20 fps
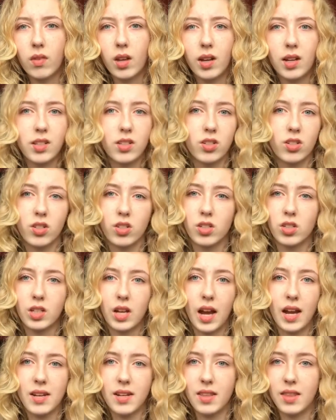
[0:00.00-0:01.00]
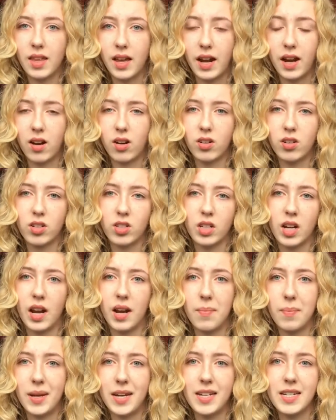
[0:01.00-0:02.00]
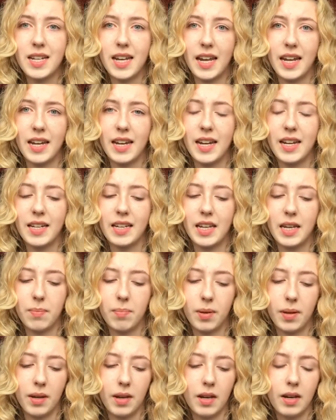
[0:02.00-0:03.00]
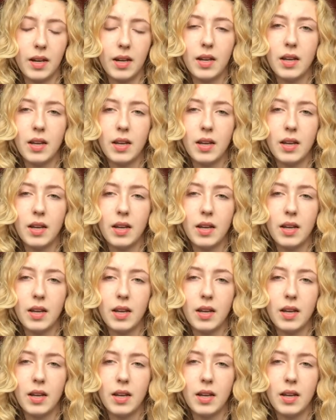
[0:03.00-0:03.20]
It's just kind of there. You just gotta maintain it and keep it